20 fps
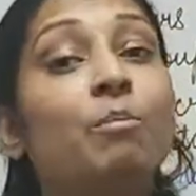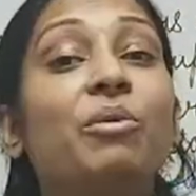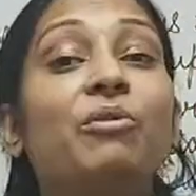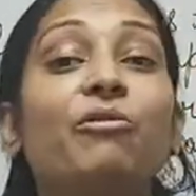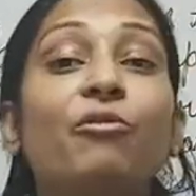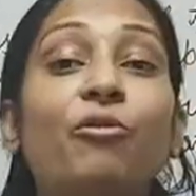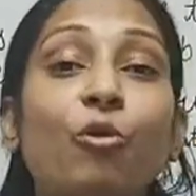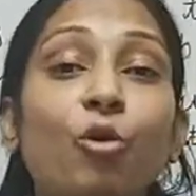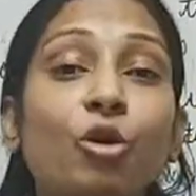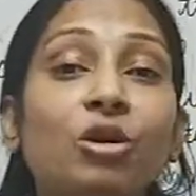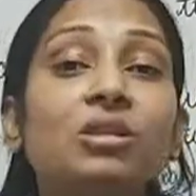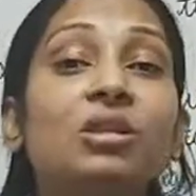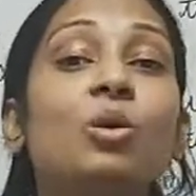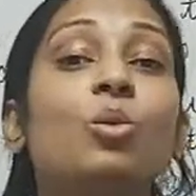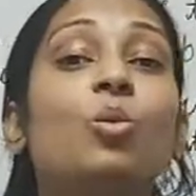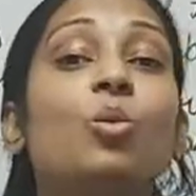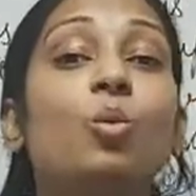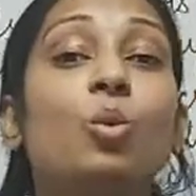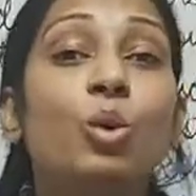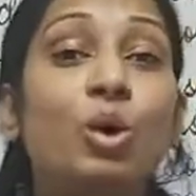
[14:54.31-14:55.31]
before
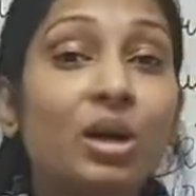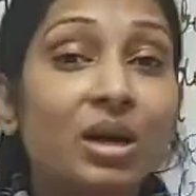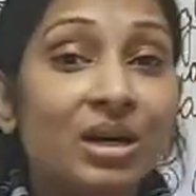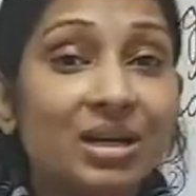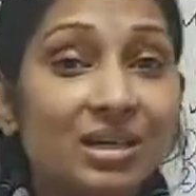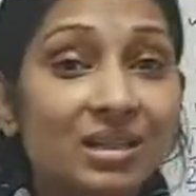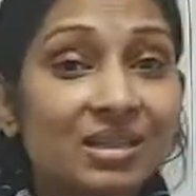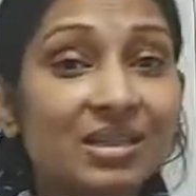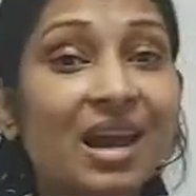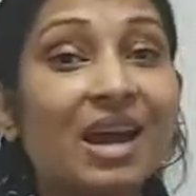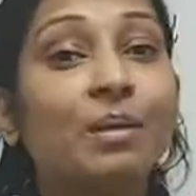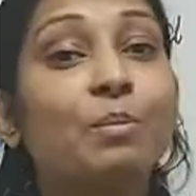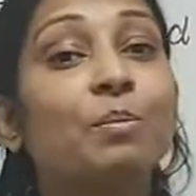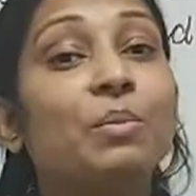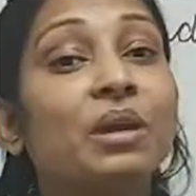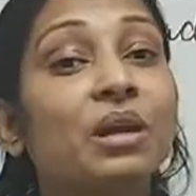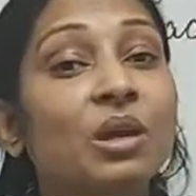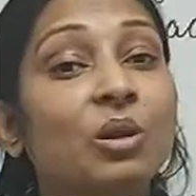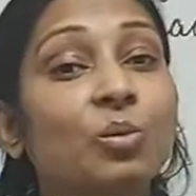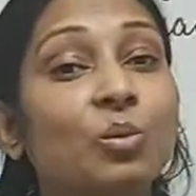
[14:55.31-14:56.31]
the words that
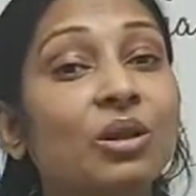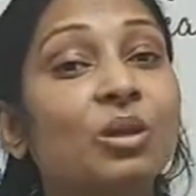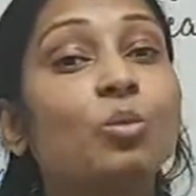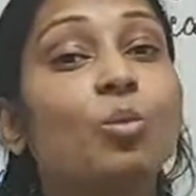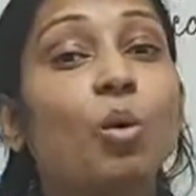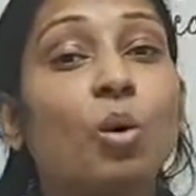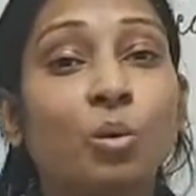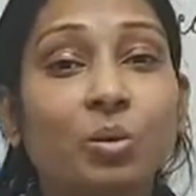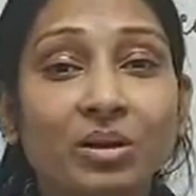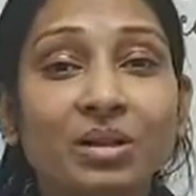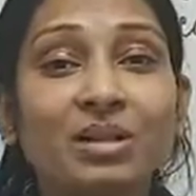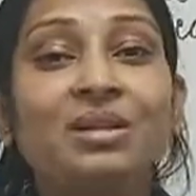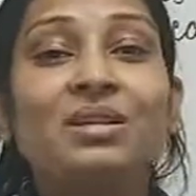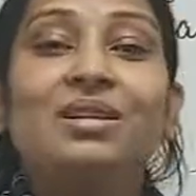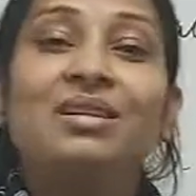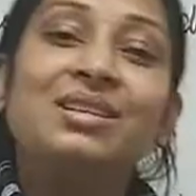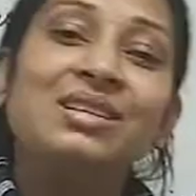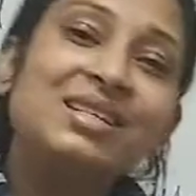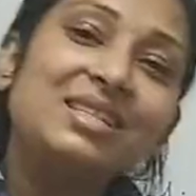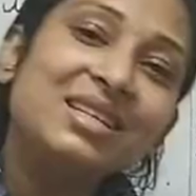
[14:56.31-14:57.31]
begin with
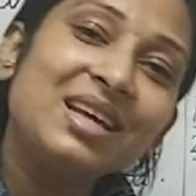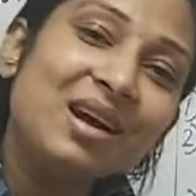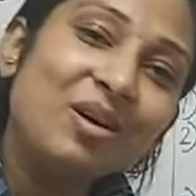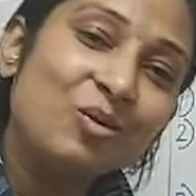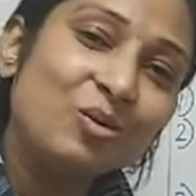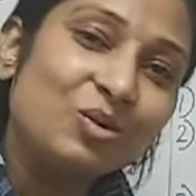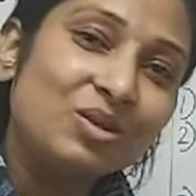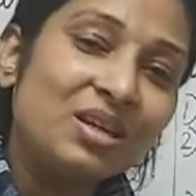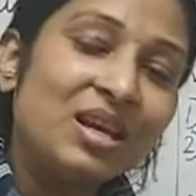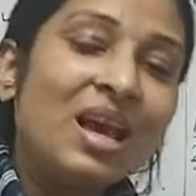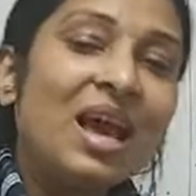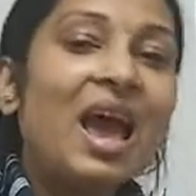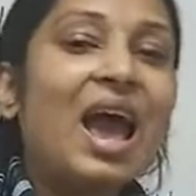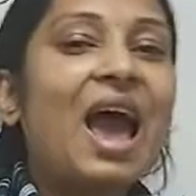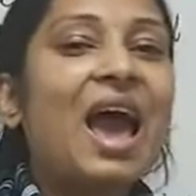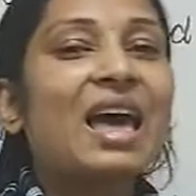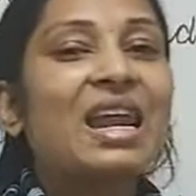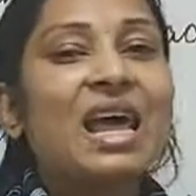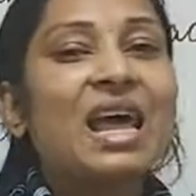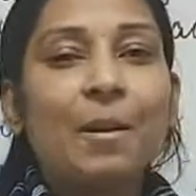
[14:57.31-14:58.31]
vowel sound.
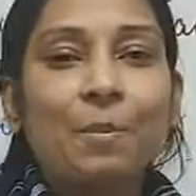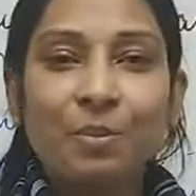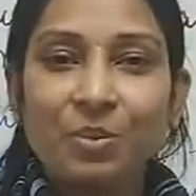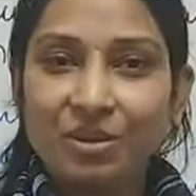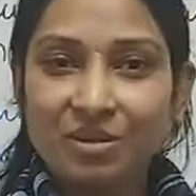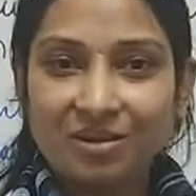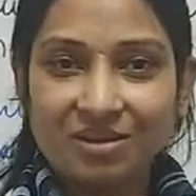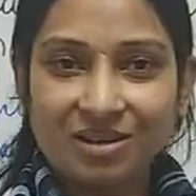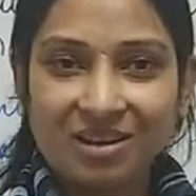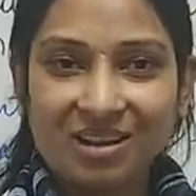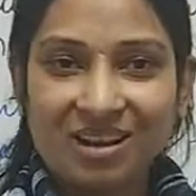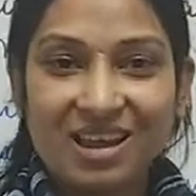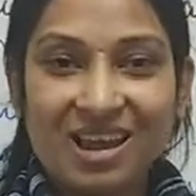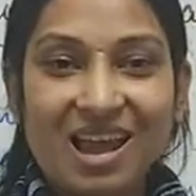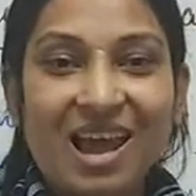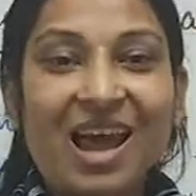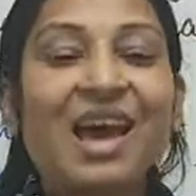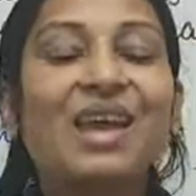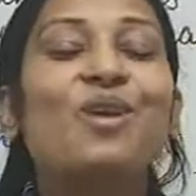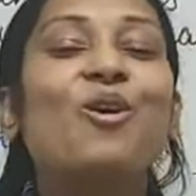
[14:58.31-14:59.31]
An apple,
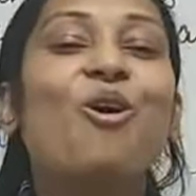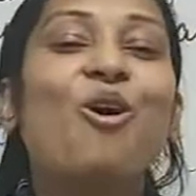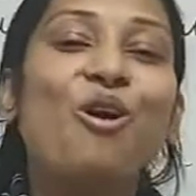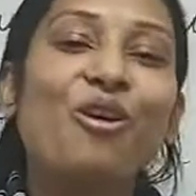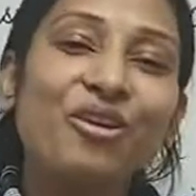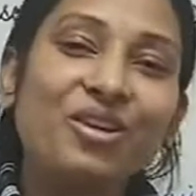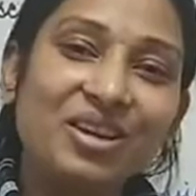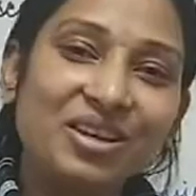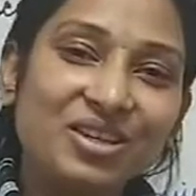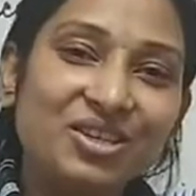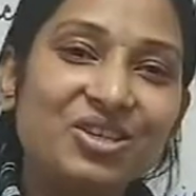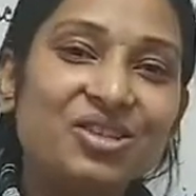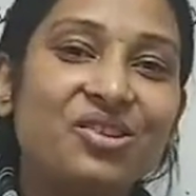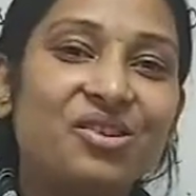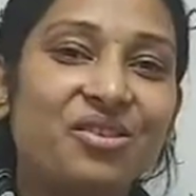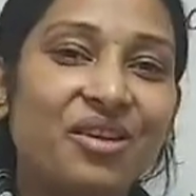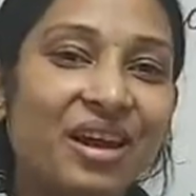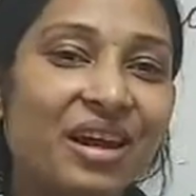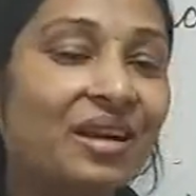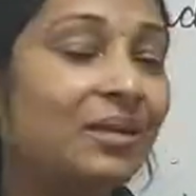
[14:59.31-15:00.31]
an orange,
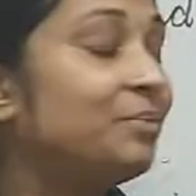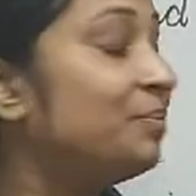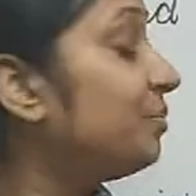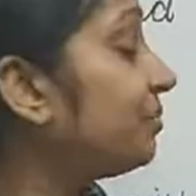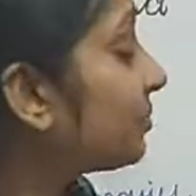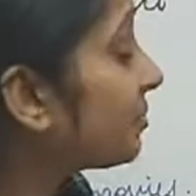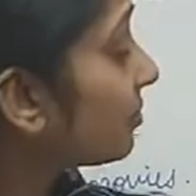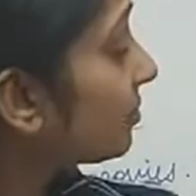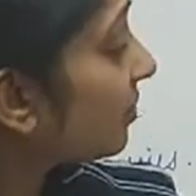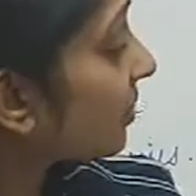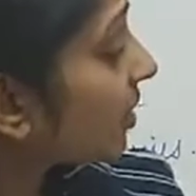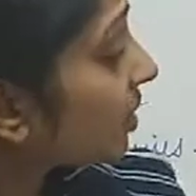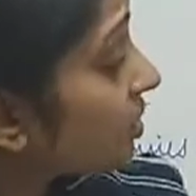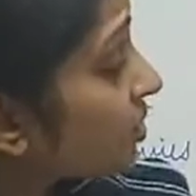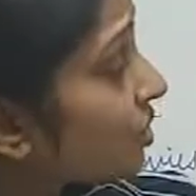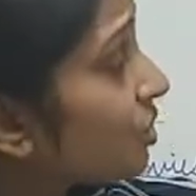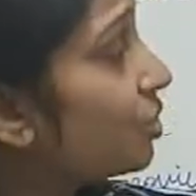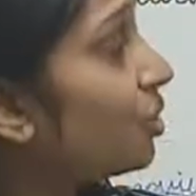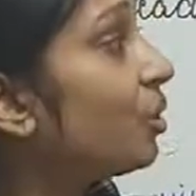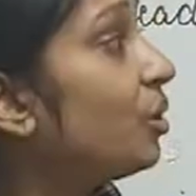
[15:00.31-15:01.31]
right?
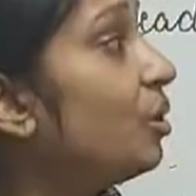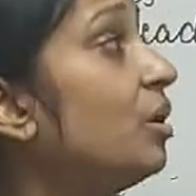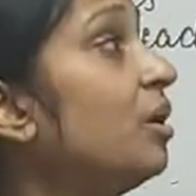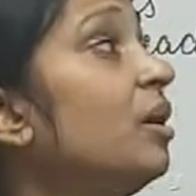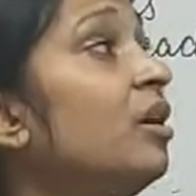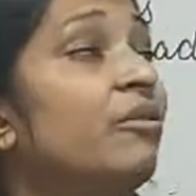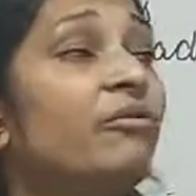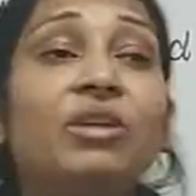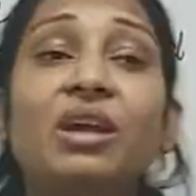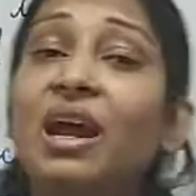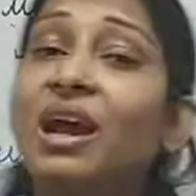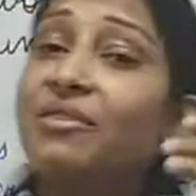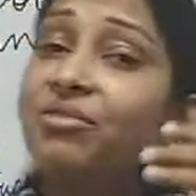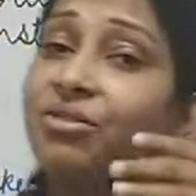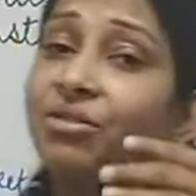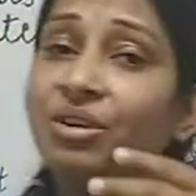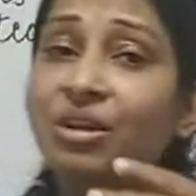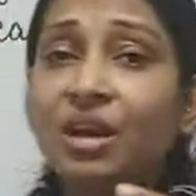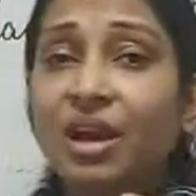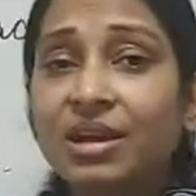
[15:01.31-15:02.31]
So, we have three